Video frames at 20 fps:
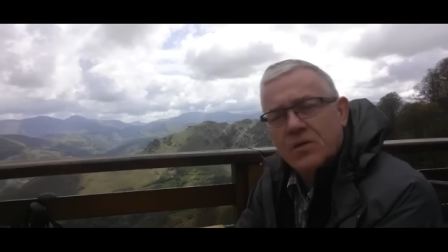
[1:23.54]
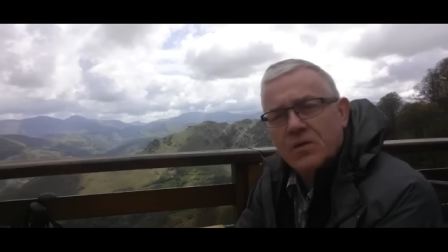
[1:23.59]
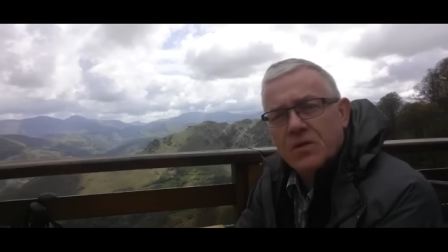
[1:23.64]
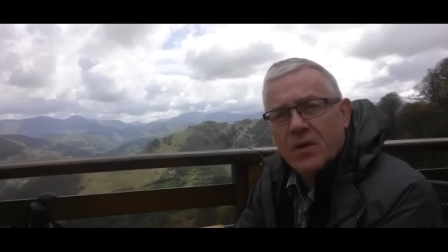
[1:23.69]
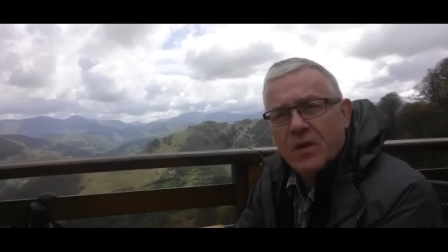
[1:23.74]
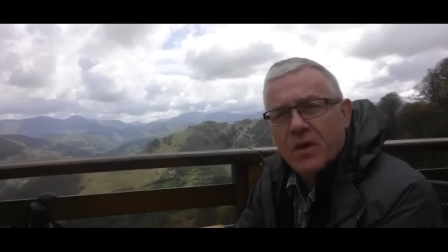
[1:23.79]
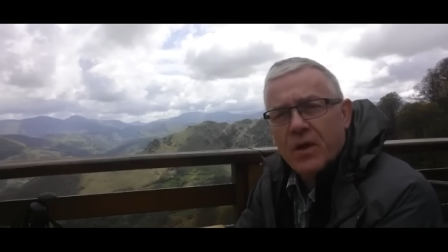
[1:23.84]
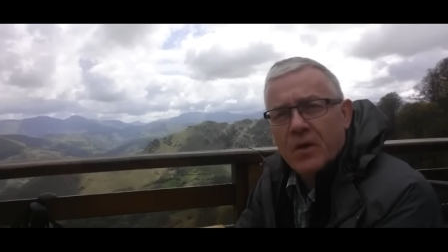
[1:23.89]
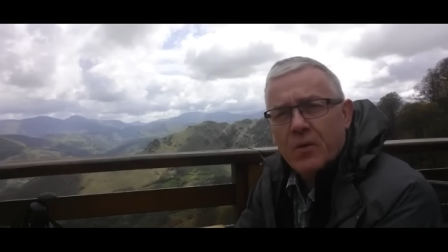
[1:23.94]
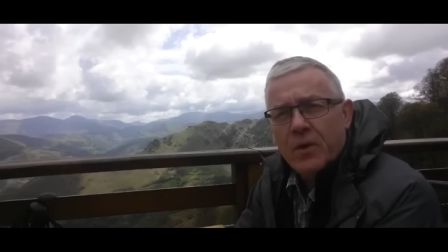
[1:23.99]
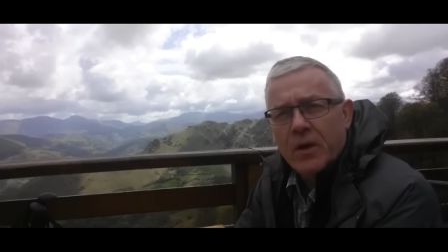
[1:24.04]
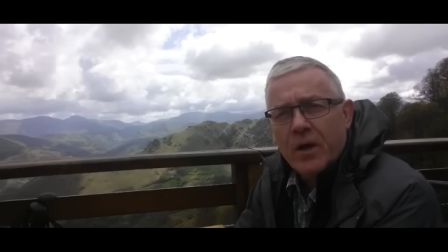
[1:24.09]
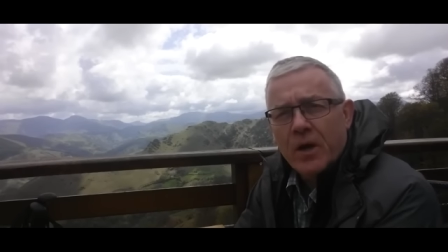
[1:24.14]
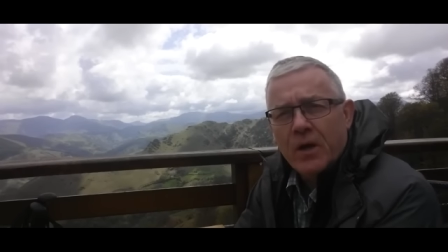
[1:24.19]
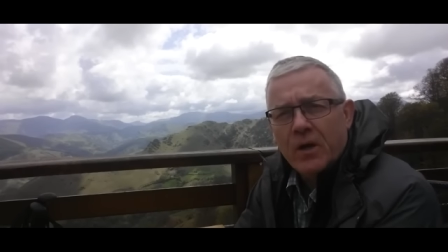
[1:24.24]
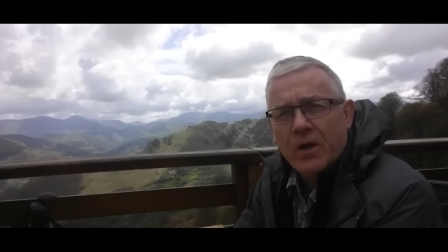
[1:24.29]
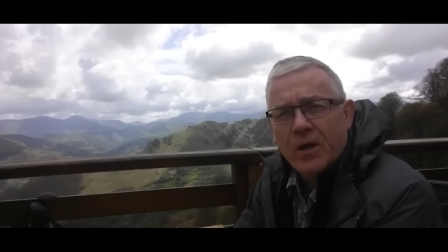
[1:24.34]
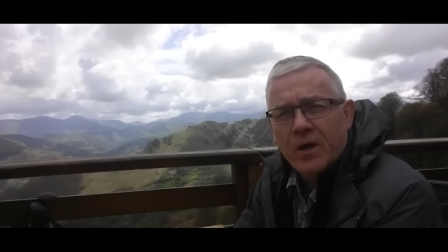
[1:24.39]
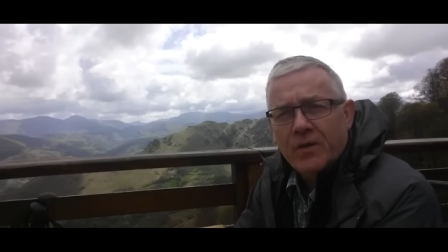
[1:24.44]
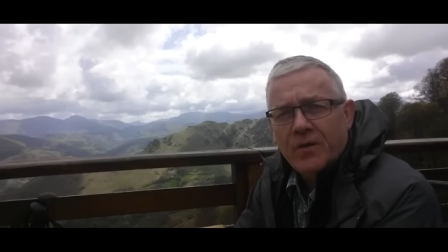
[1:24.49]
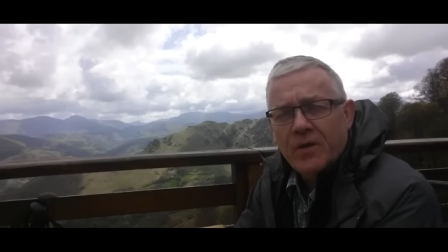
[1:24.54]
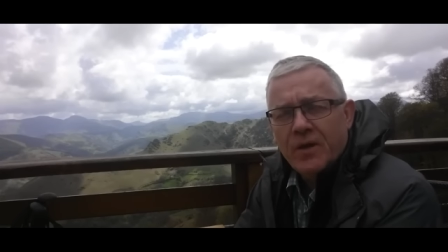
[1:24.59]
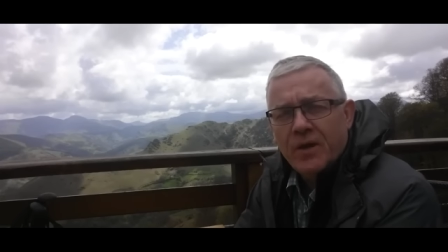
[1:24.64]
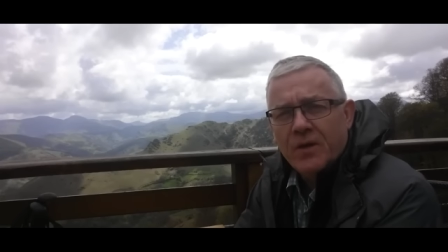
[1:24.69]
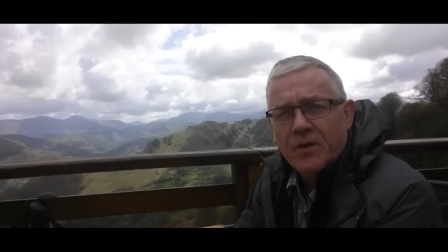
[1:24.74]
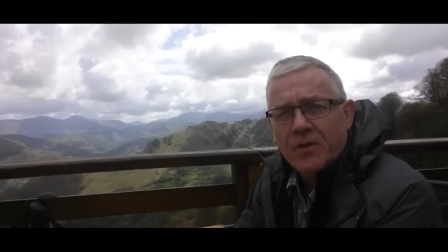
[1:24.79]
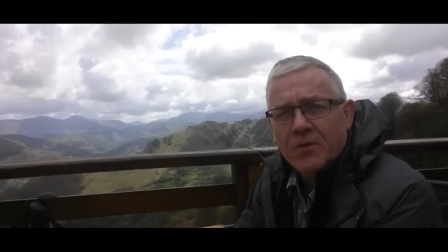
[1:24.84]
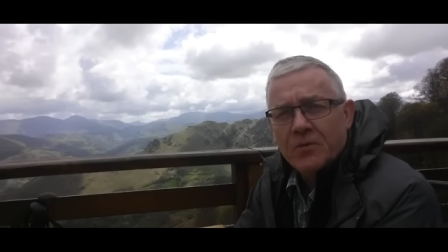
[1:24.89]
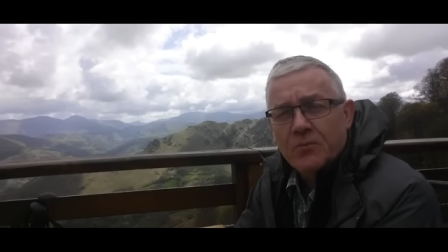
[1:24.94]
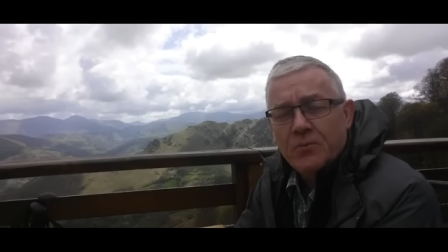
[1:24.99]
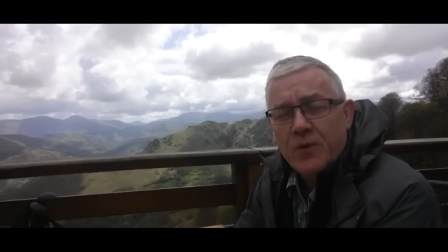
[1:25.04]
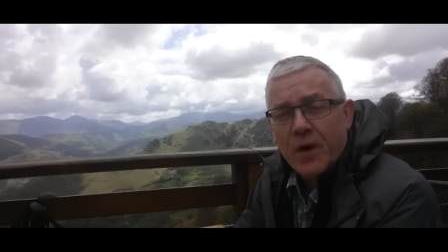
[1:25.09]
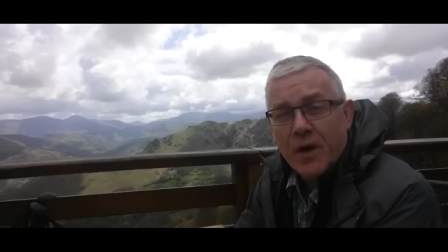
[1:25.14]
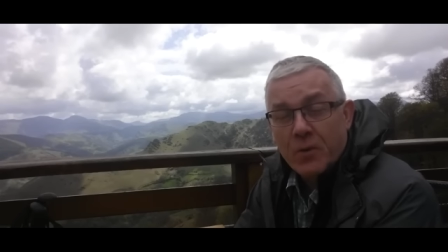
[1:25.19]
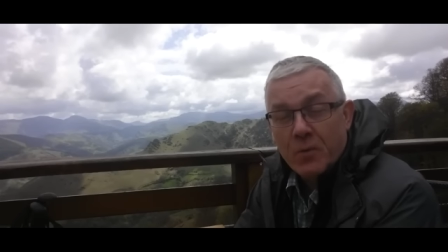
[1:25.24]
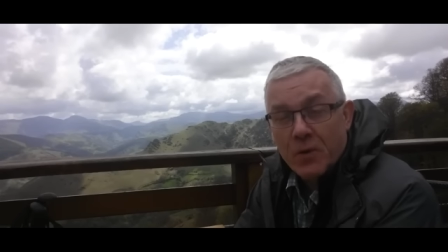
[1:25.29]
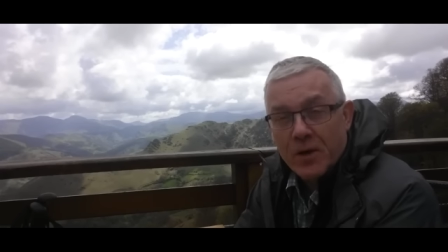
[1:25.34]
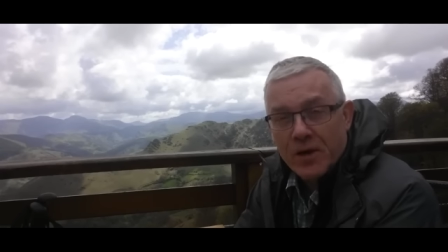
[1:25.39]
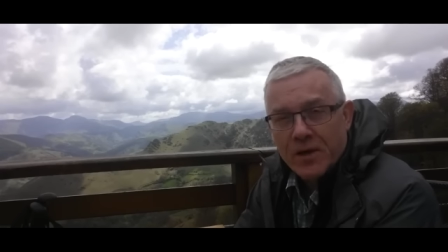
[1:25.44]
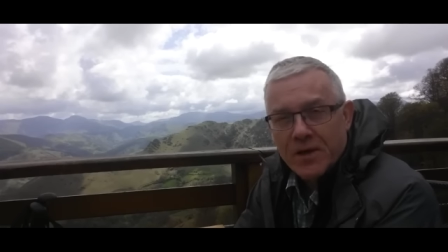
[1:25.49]
So here we are at the end of
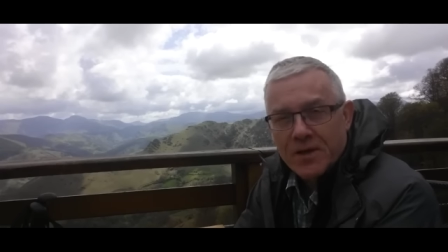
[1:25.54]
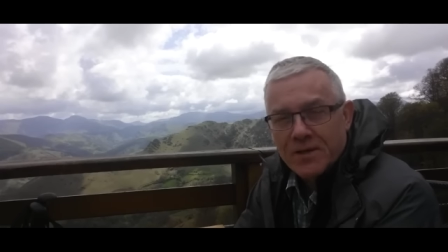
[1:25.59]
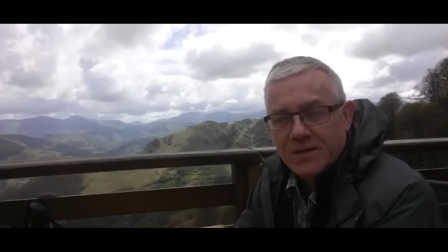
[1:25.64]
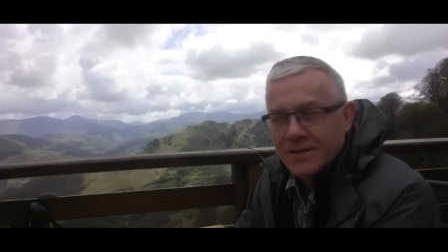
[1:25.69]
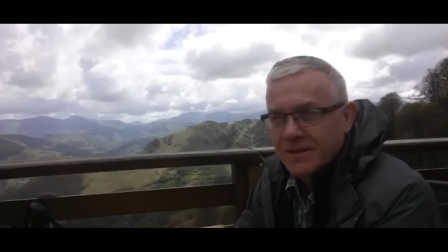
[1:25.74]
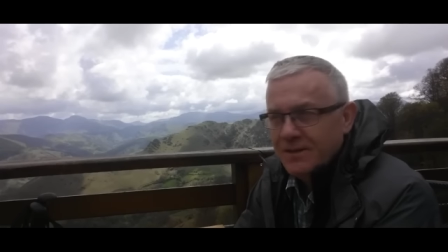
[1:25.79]
day one,